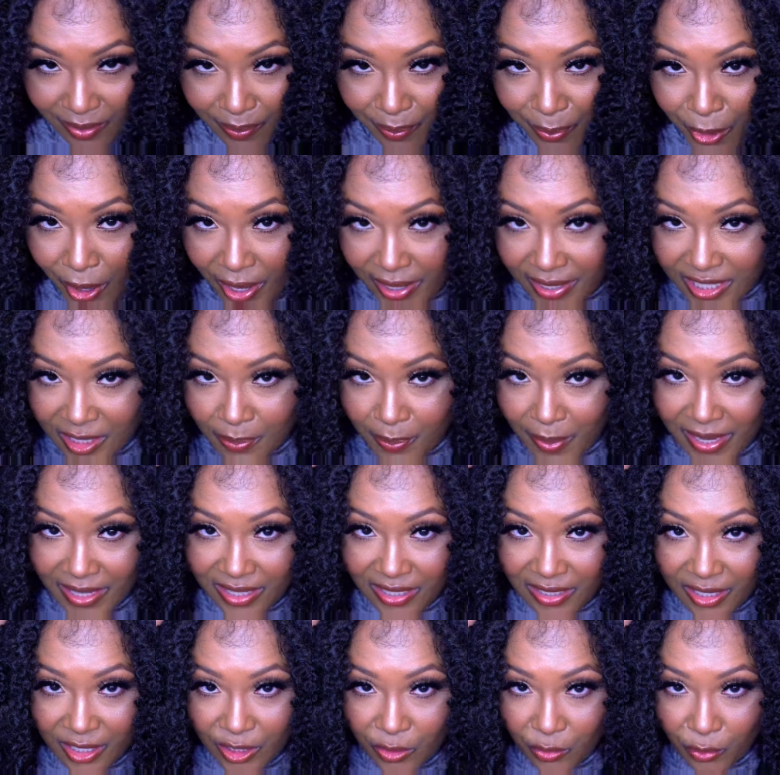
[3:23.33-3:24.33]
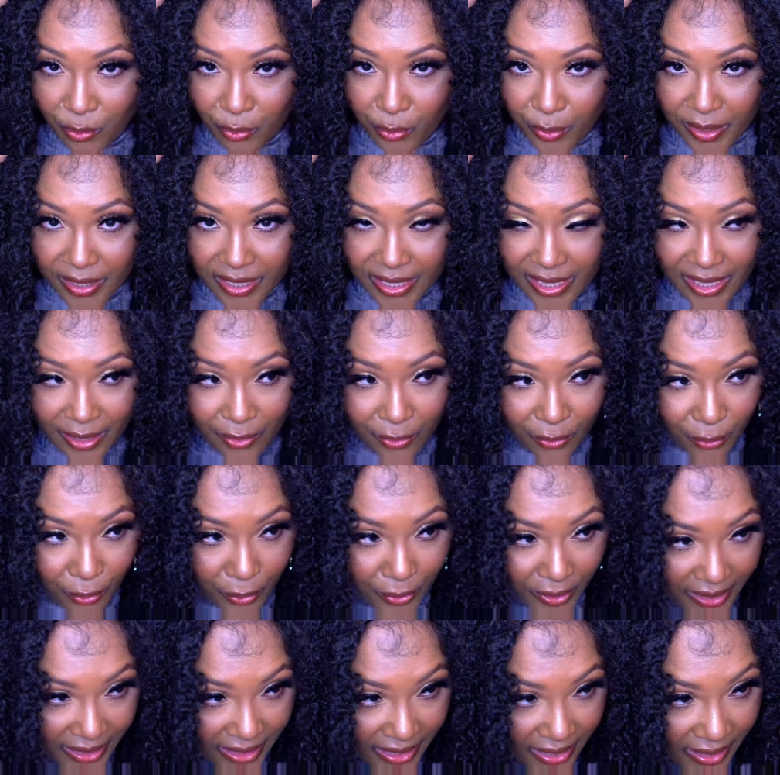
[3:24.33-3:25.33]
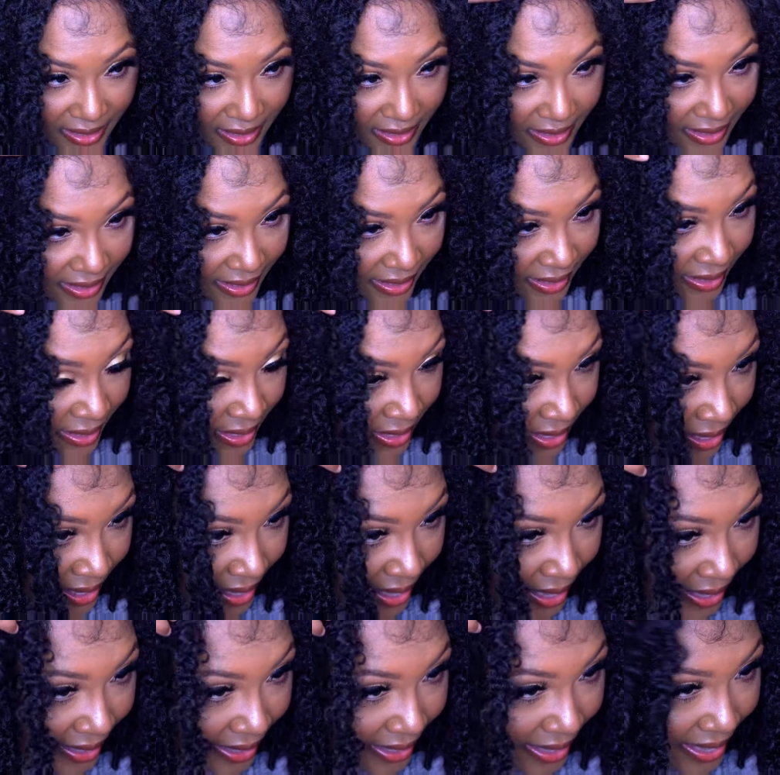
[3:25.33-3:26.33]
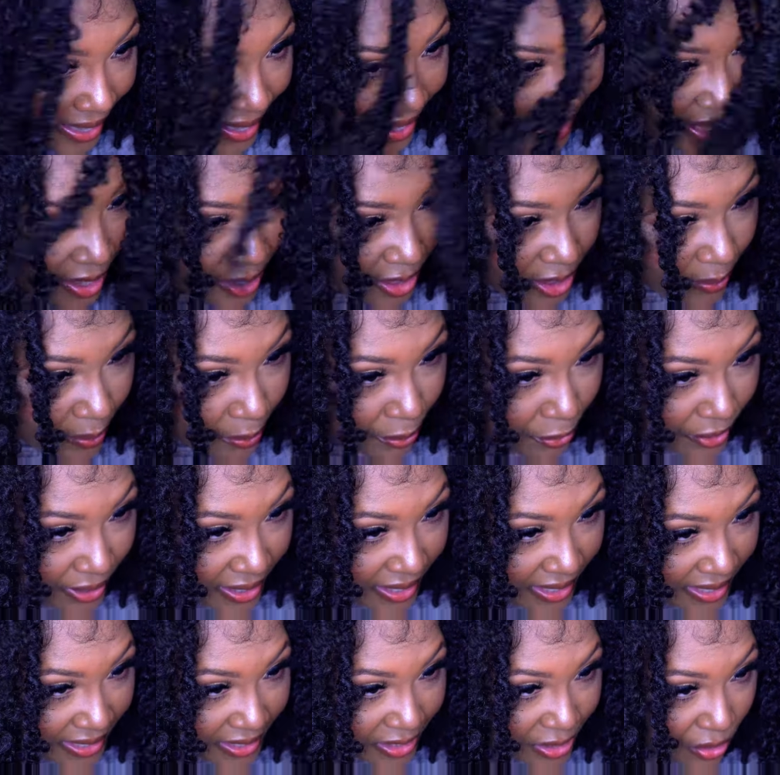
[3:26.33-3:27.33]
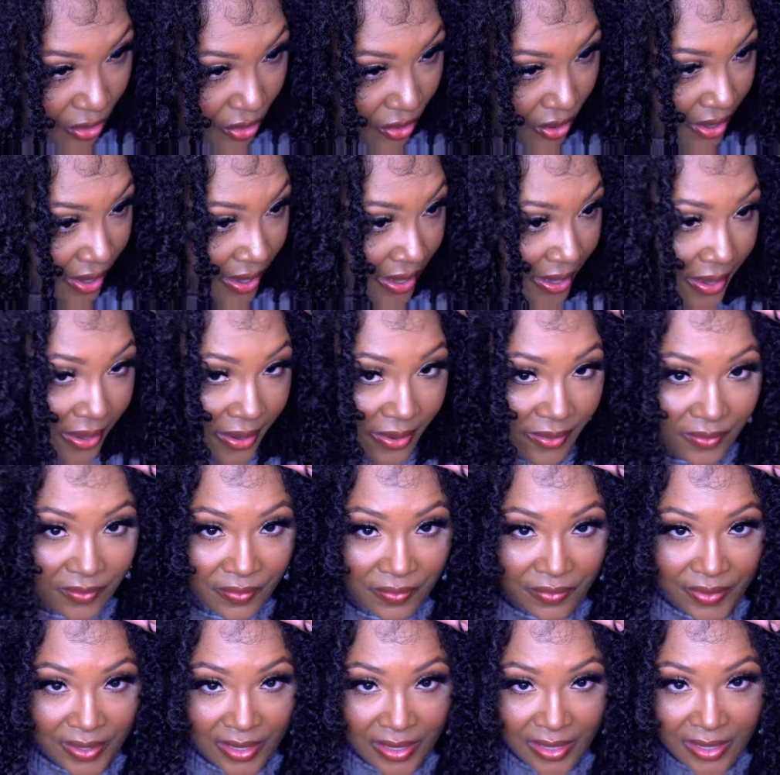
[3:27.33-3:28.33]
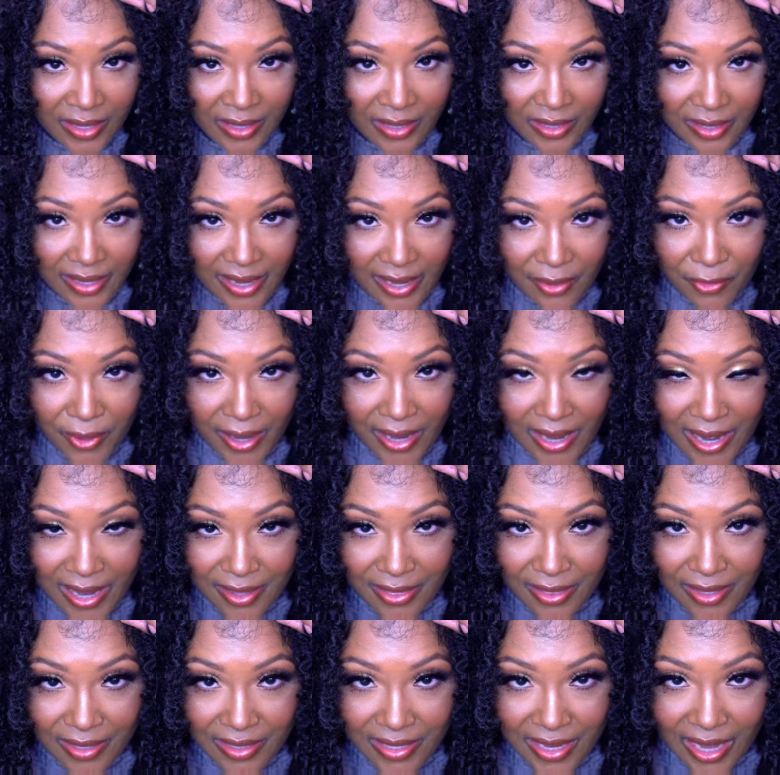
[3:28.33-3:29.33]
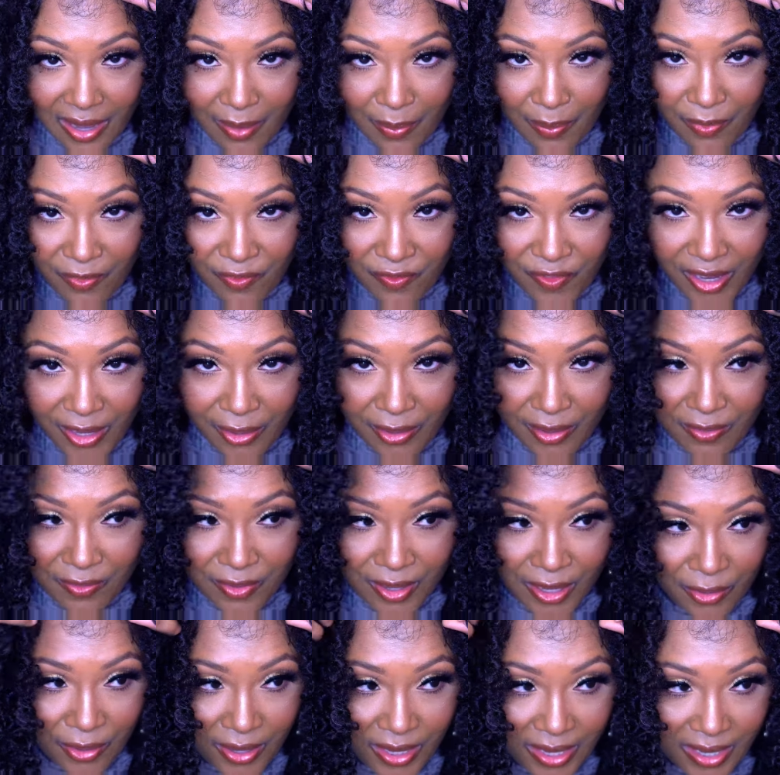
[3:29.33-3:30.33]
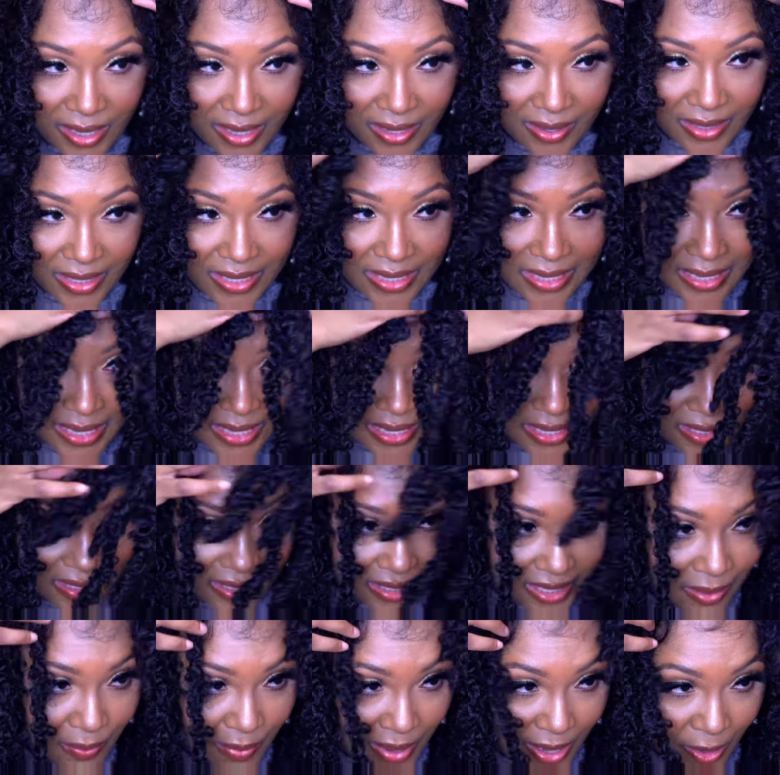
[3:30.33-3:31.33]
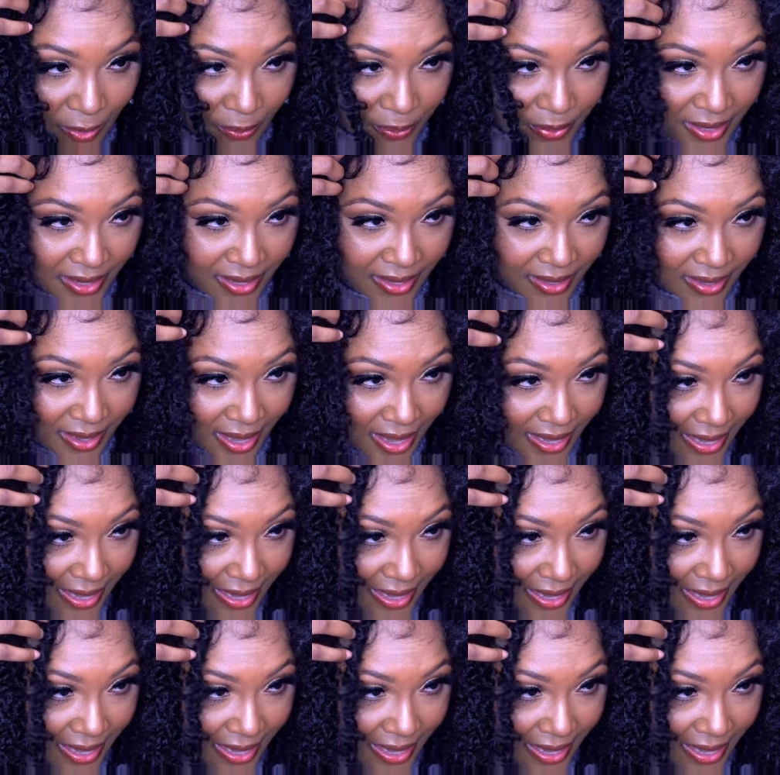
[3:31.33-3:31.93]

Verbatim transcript: Party space looks really good. I like how the braids are looking right here at the top. Very neat in my opinion.